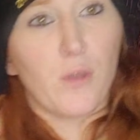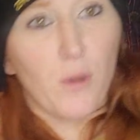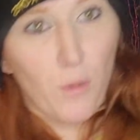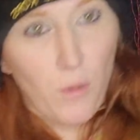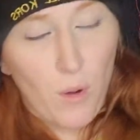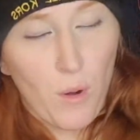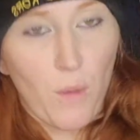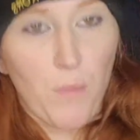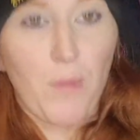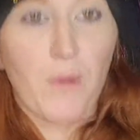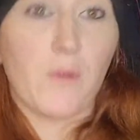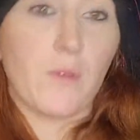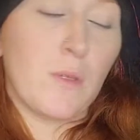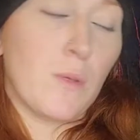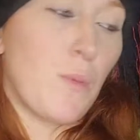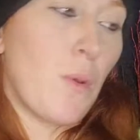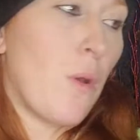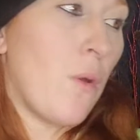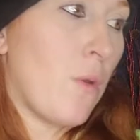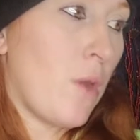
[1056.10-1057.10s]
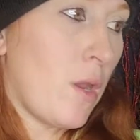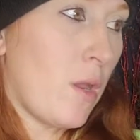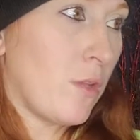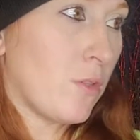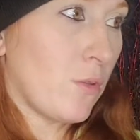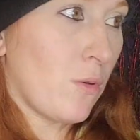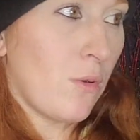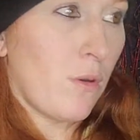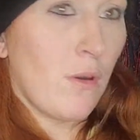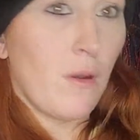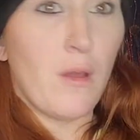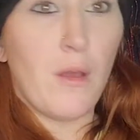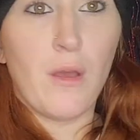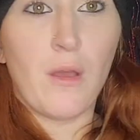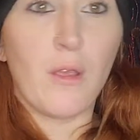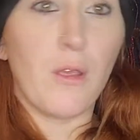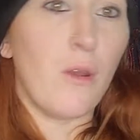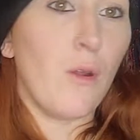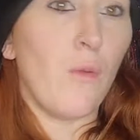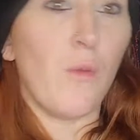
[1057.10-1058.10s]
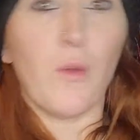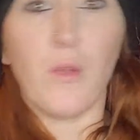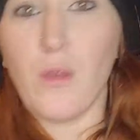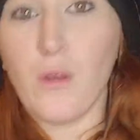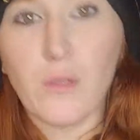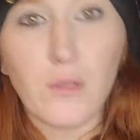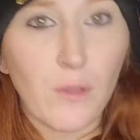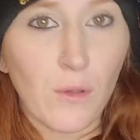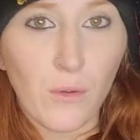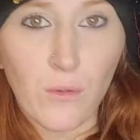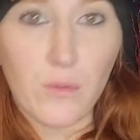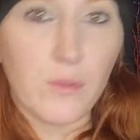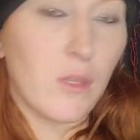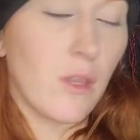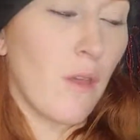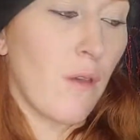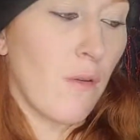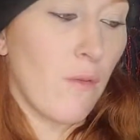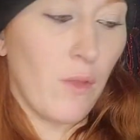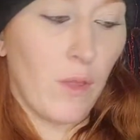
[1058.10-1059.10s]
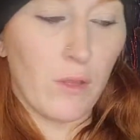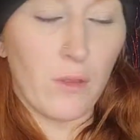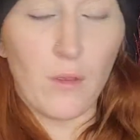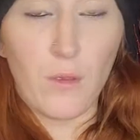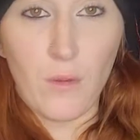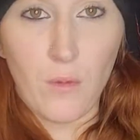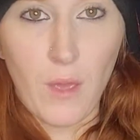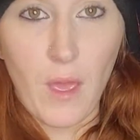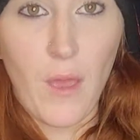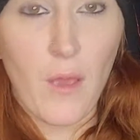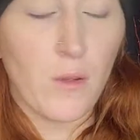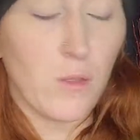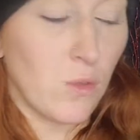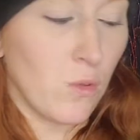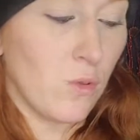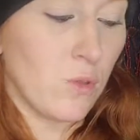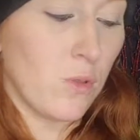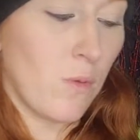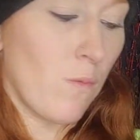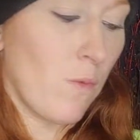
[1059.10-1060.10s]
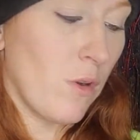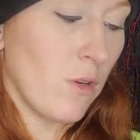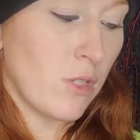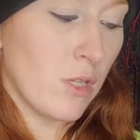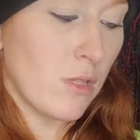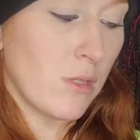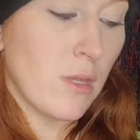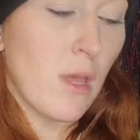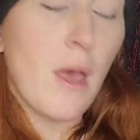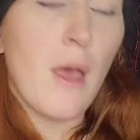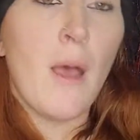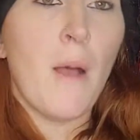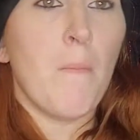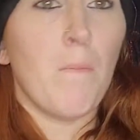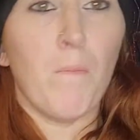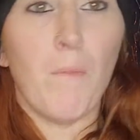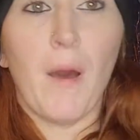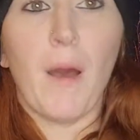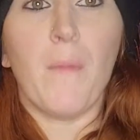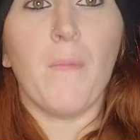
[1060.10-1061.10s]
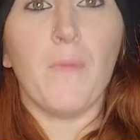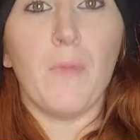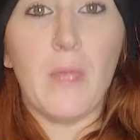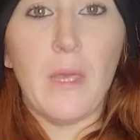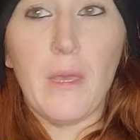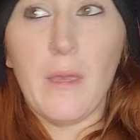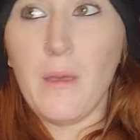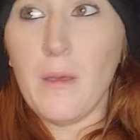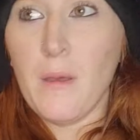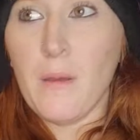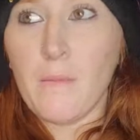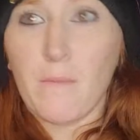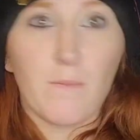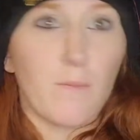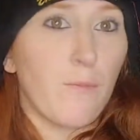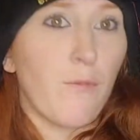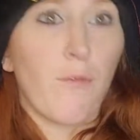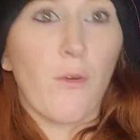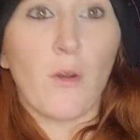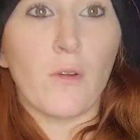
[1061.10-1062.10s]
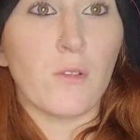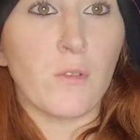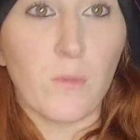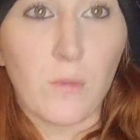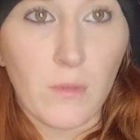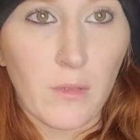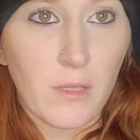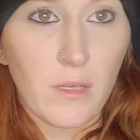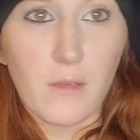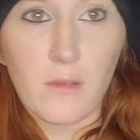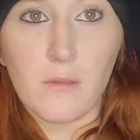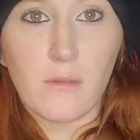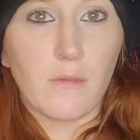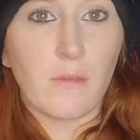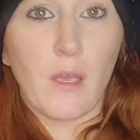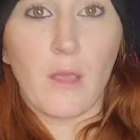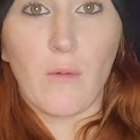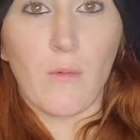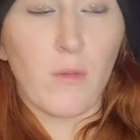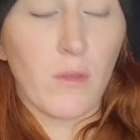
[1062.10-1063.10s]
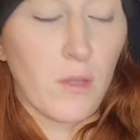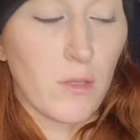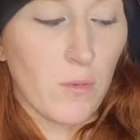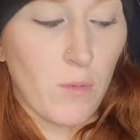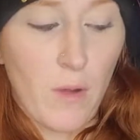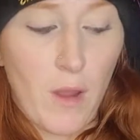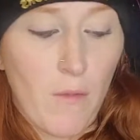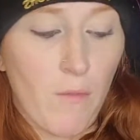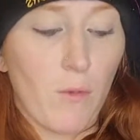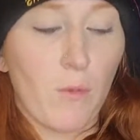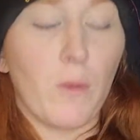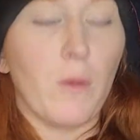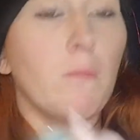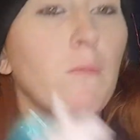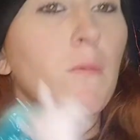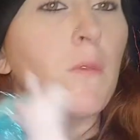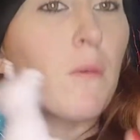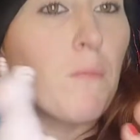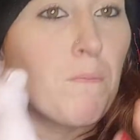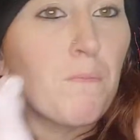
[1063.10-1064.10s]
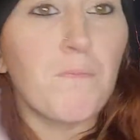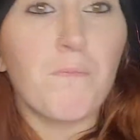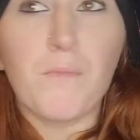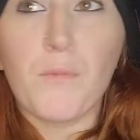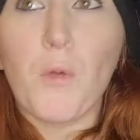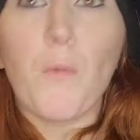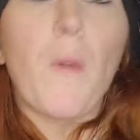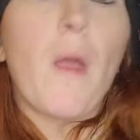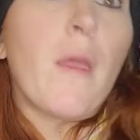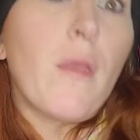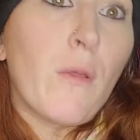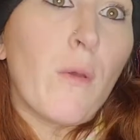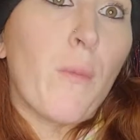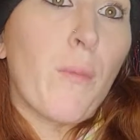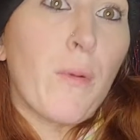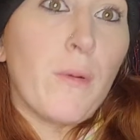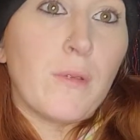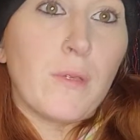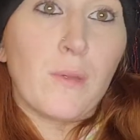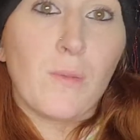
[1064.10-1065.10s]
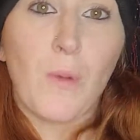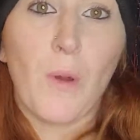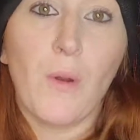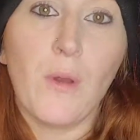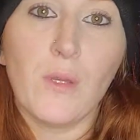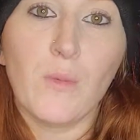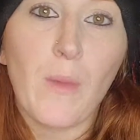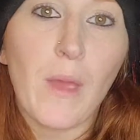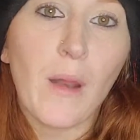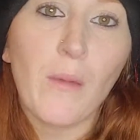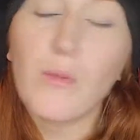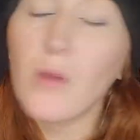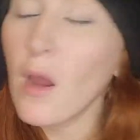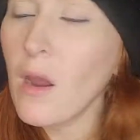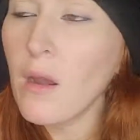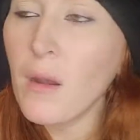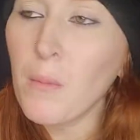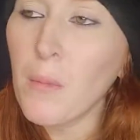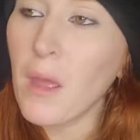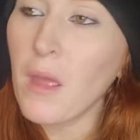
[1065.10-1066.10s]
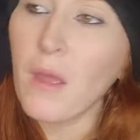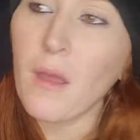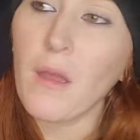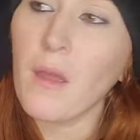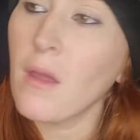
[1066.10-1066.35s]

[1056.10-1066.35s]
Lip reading: and grow princess ponies or, the exclusive, like the UK exclusive versions, but the first release, second release, whatever, the regular princess ponies. Man, I'm trying to make